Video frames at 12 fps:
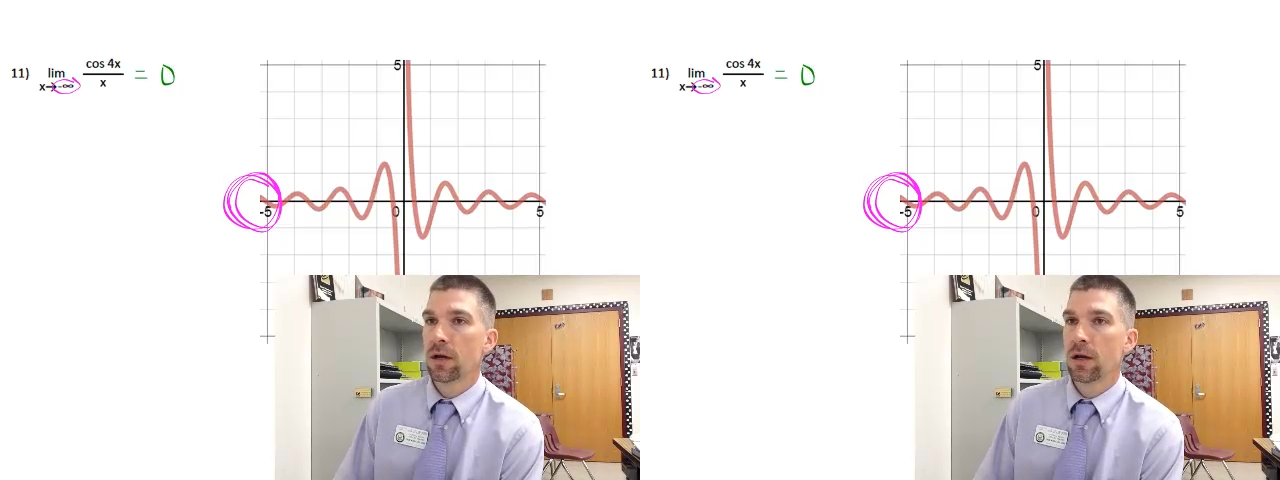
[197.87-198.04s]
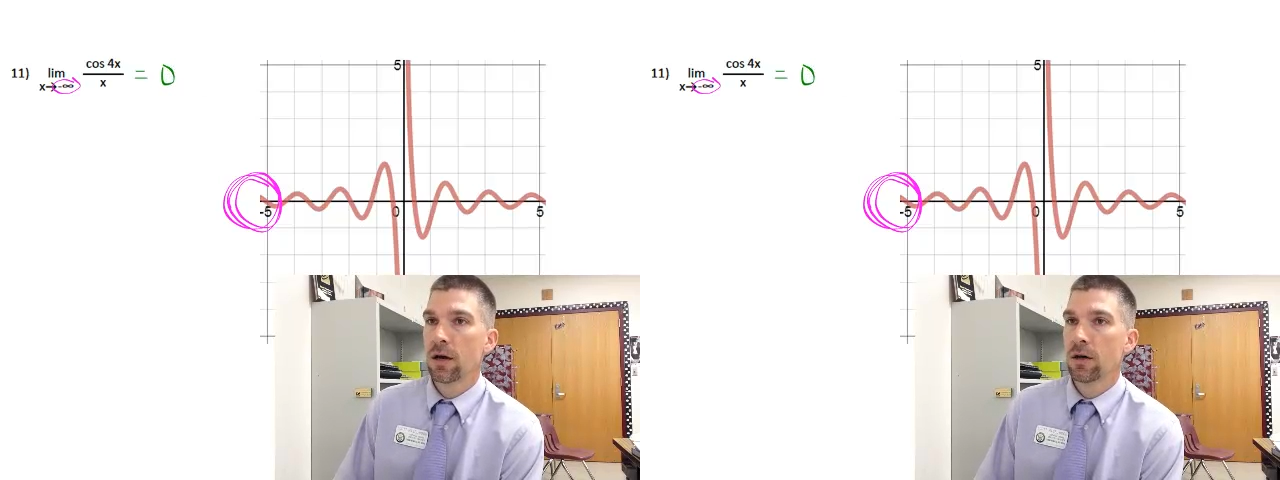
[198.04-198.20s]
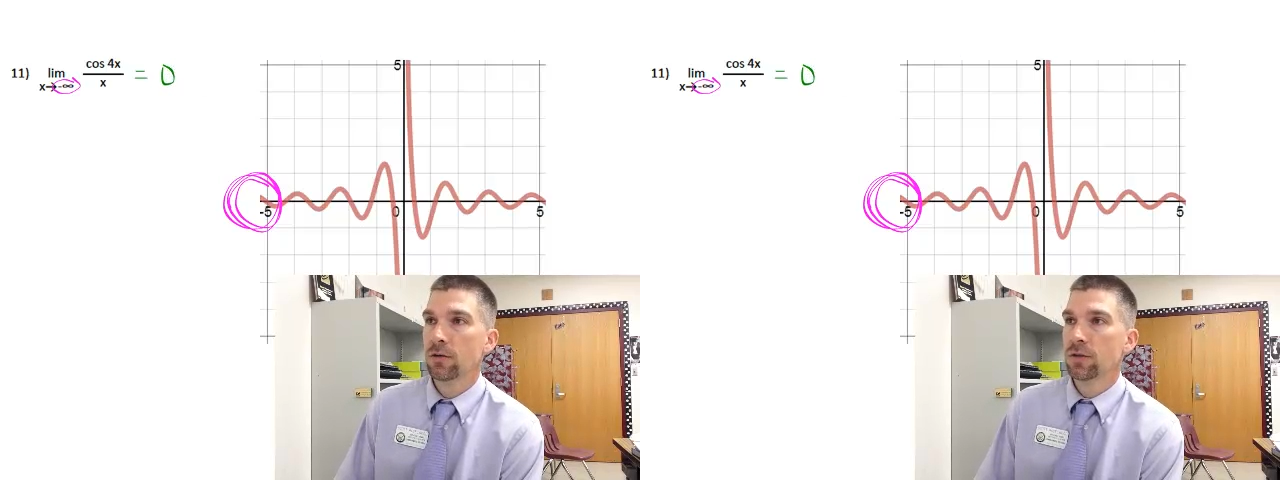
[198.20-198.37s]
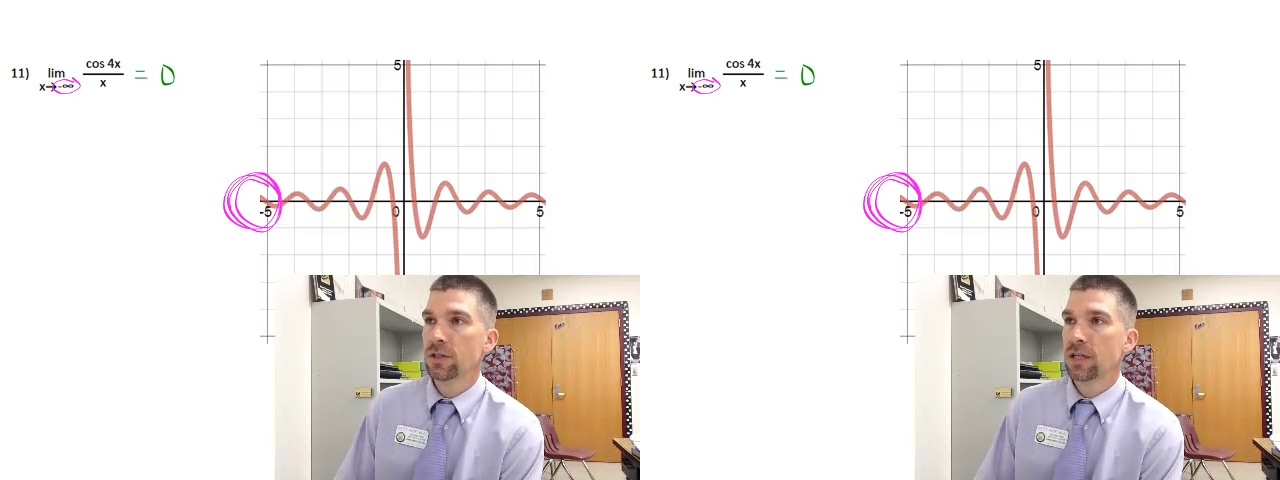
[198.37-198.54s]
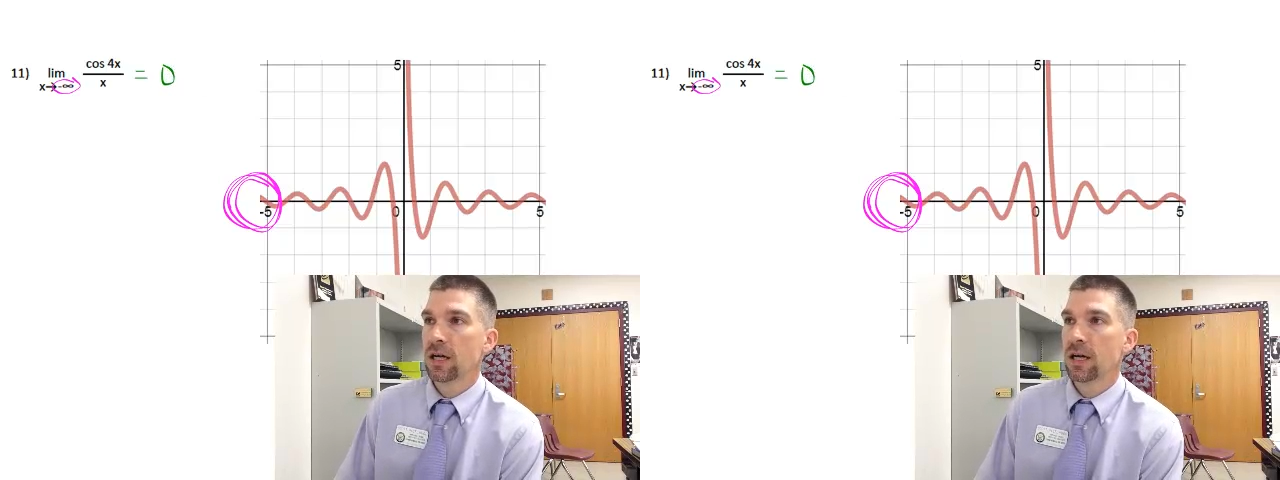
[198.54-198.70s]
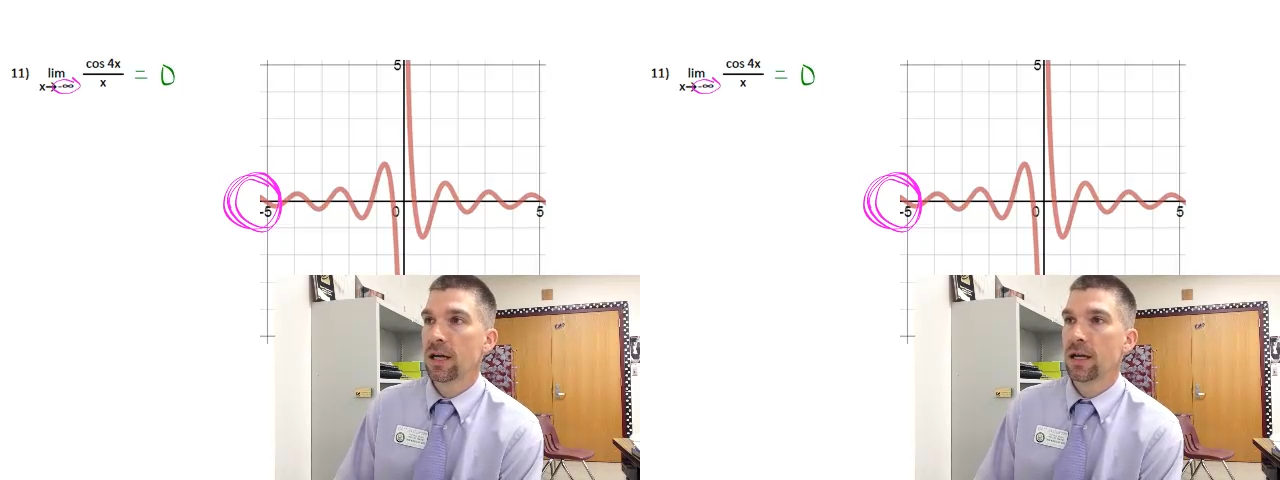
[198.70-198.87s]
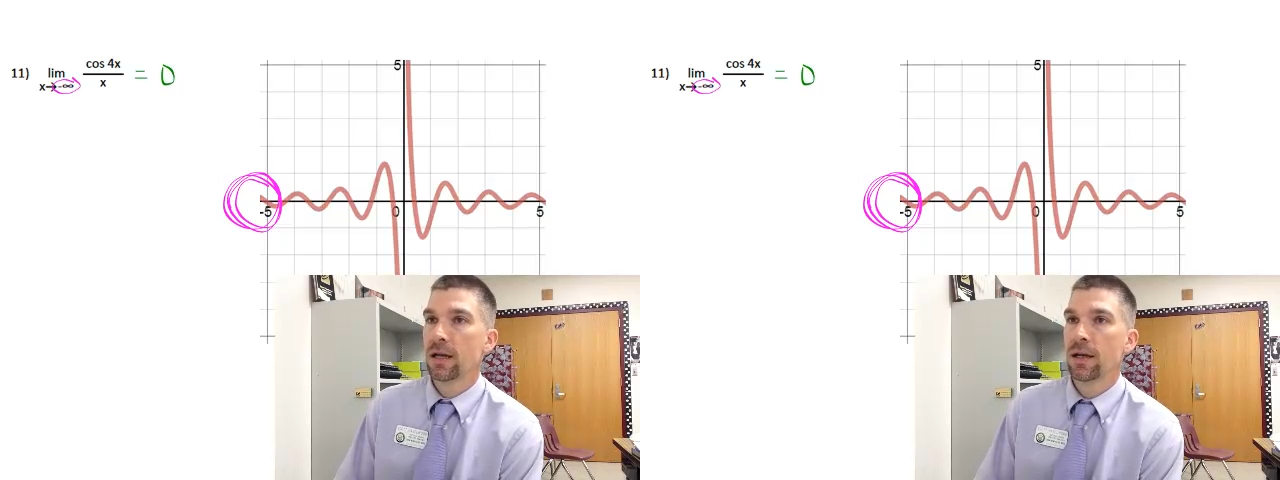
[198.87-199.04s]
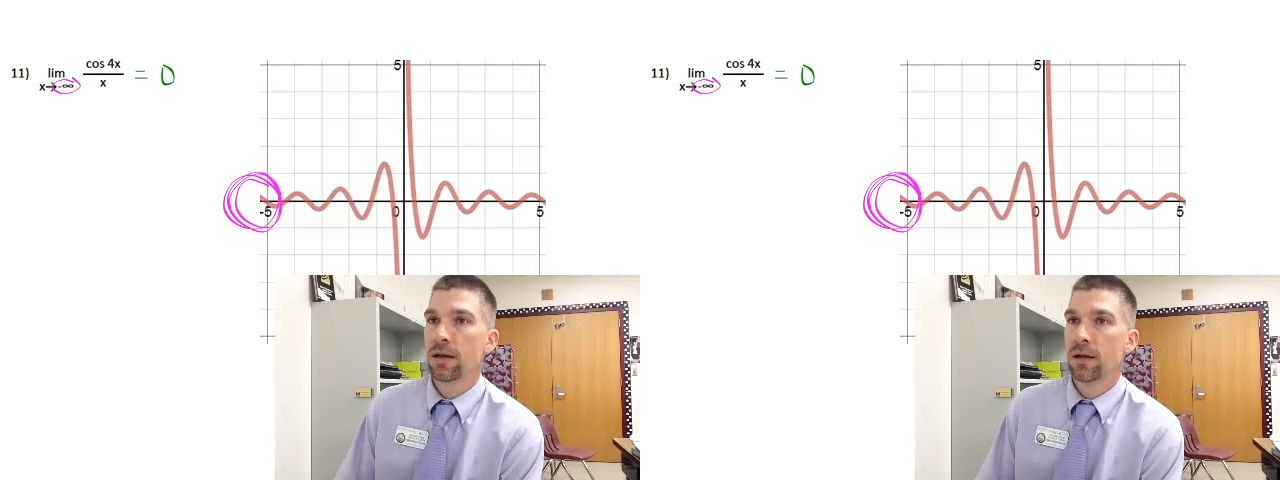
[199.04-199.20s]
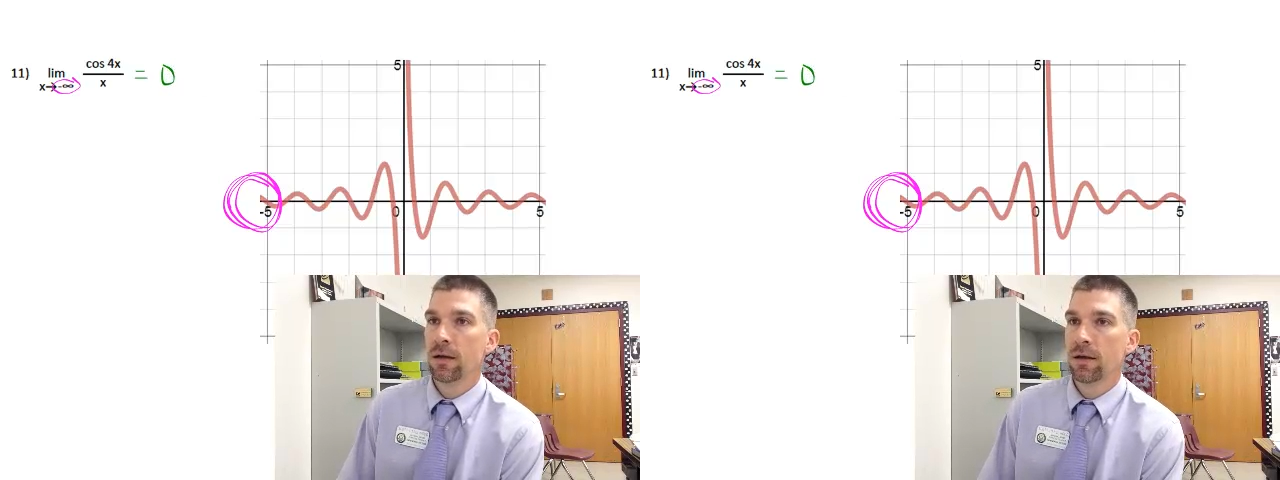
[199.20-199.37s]

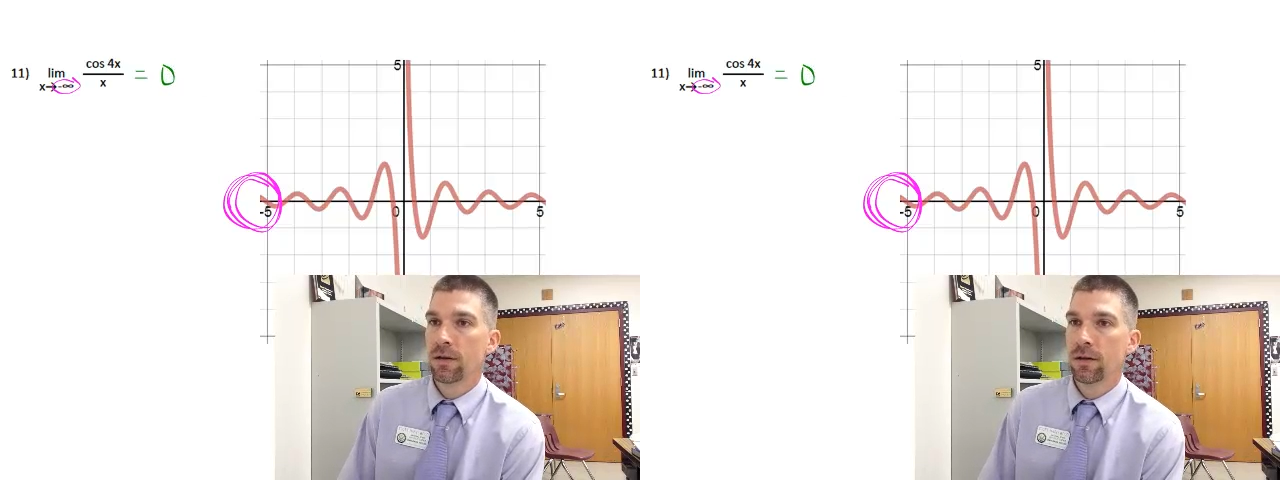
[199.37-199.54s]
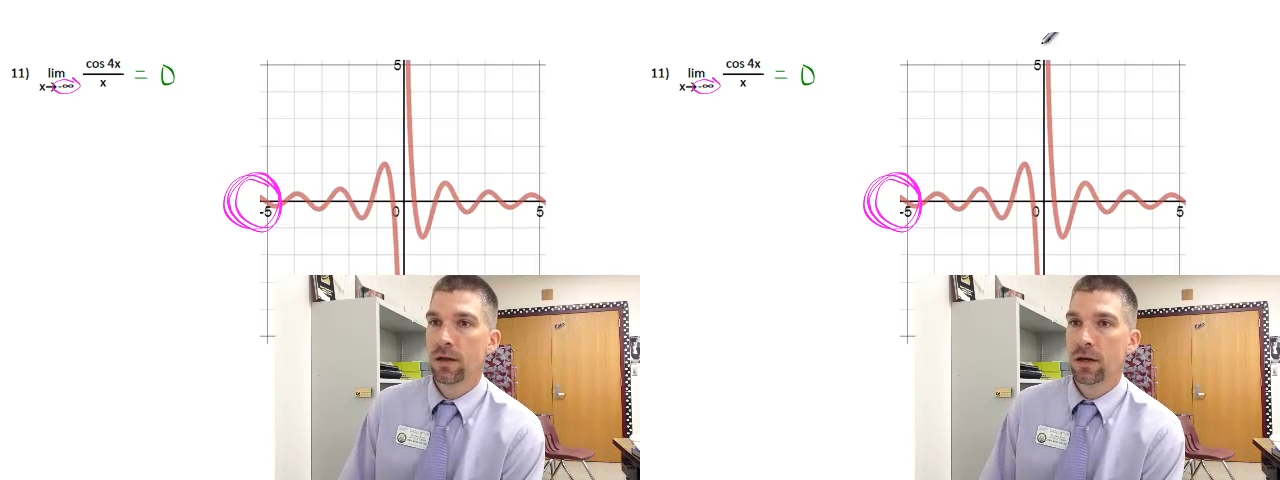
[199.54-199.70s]
the